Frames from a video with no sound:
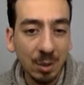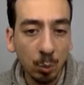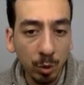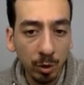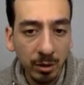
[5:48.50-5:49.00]
the
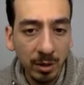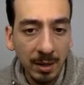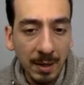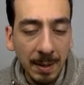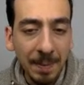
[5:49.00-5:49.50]
world,
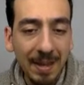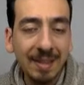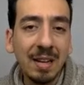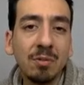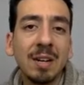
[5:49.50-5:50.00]
and
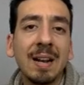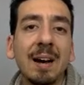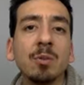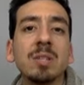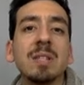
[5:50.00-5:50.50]
they have
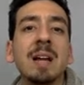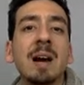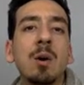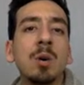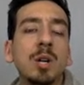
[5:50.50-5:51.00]
announced
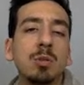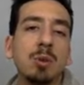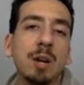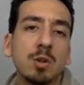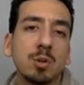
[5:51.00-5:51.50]
now to
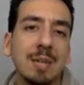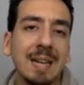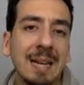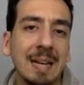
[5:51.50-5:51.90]
actually